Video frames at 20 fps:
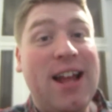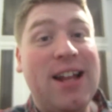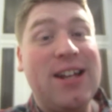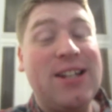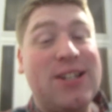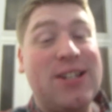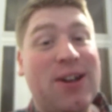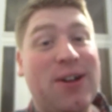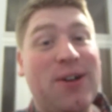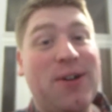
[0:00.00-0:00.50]

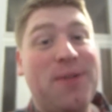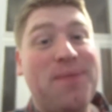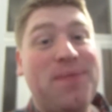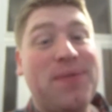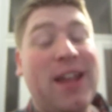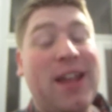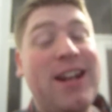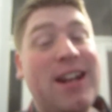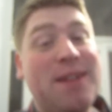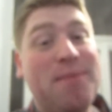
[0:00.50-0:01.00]

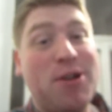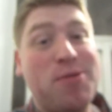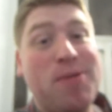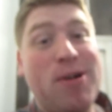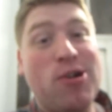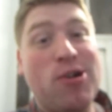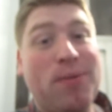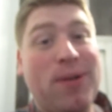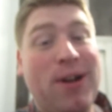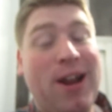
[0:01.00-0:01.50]
So he did a much
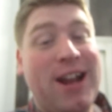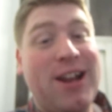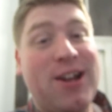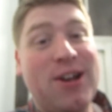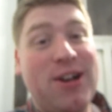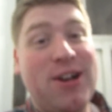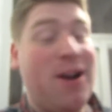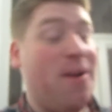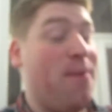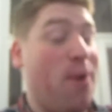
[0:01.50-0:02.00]
better job than I
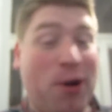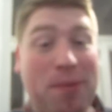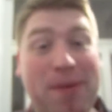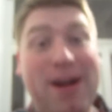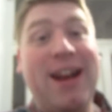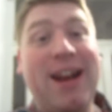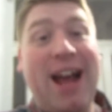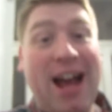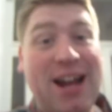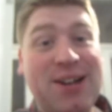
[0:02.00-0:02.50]
could, and I'm not
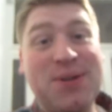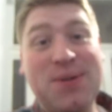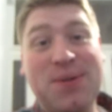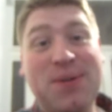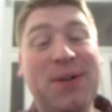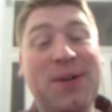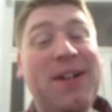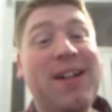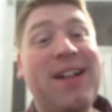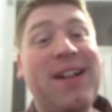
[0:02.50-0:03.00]
complaining at all.